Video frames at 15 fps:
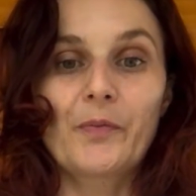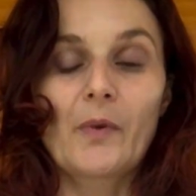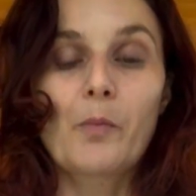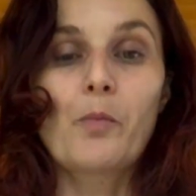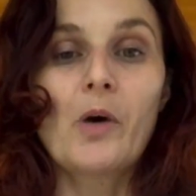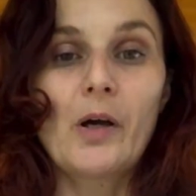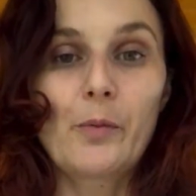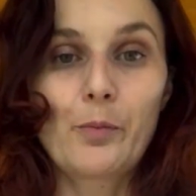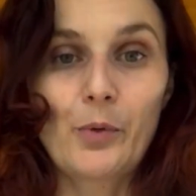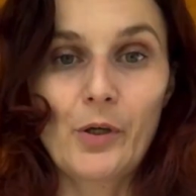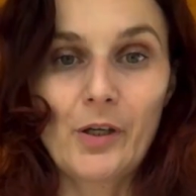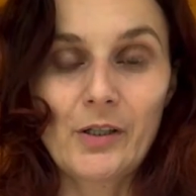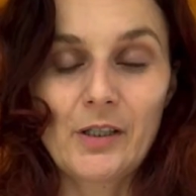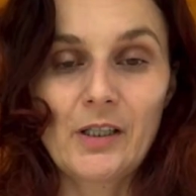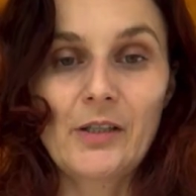my
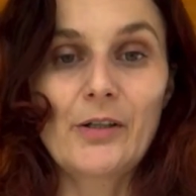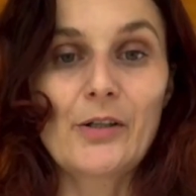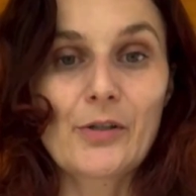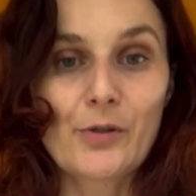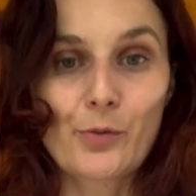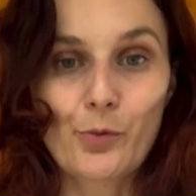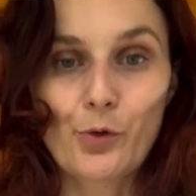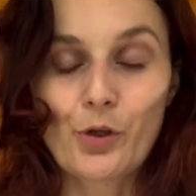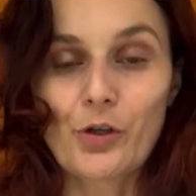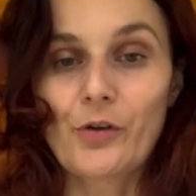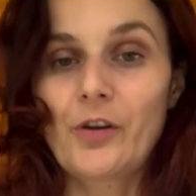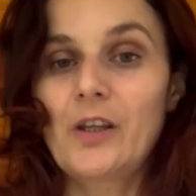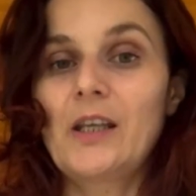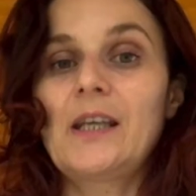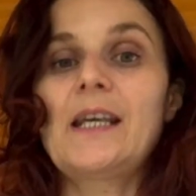body is
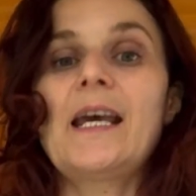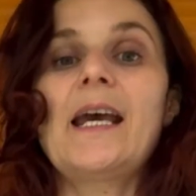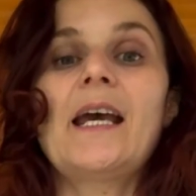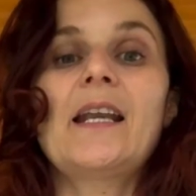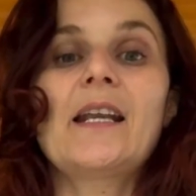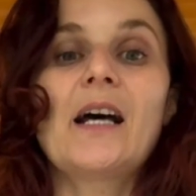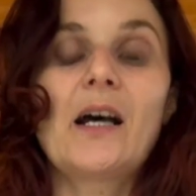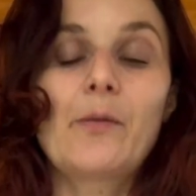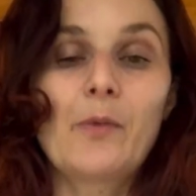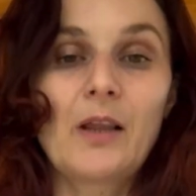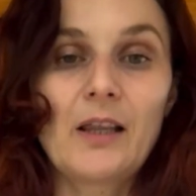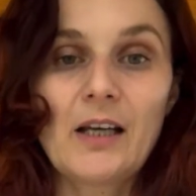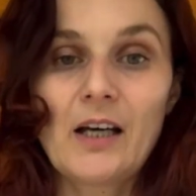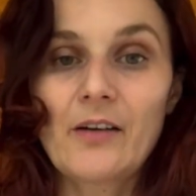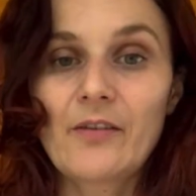worthy and I'm
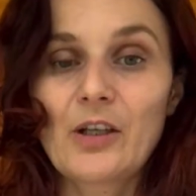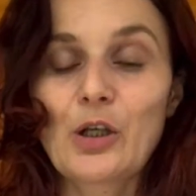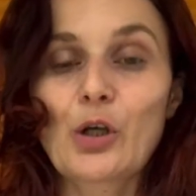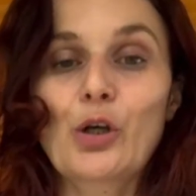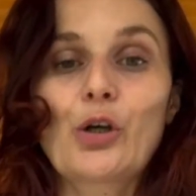loving